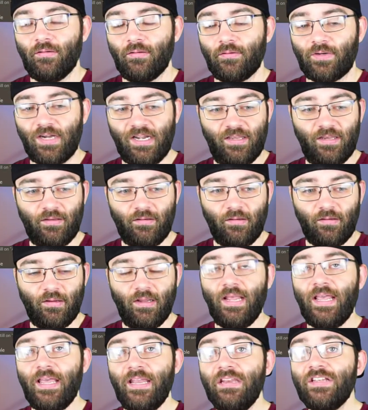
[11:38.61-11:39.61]
Granted,
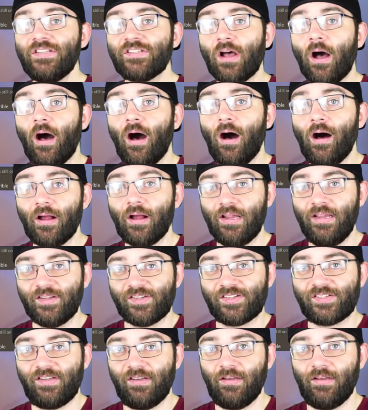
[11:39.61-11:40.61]
it is
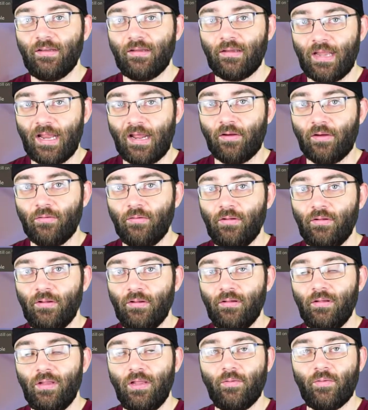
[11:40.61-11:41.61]
August now,
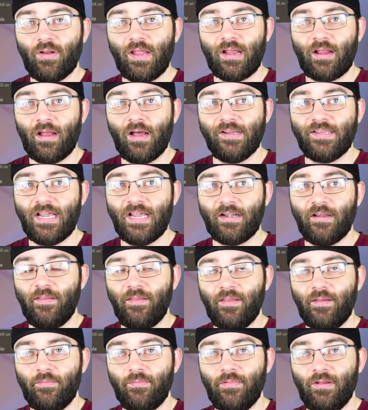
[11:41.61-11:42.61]
and when I contacted
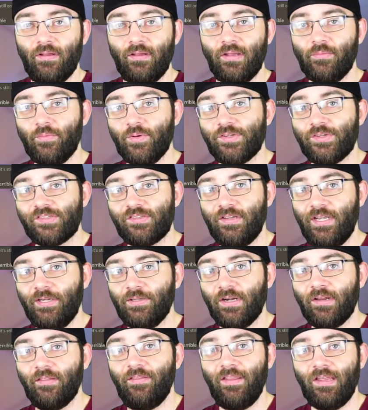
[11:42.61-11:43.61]
them, it was
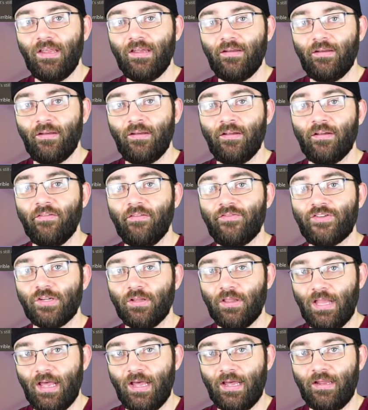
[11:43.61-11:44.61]
nearing the end of
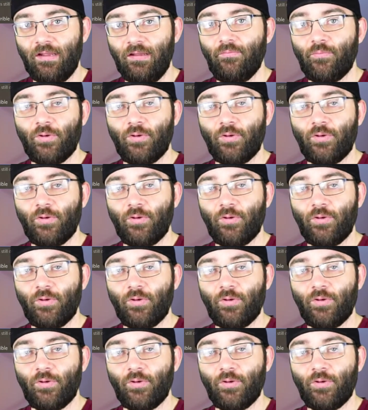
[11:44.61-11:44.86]
July.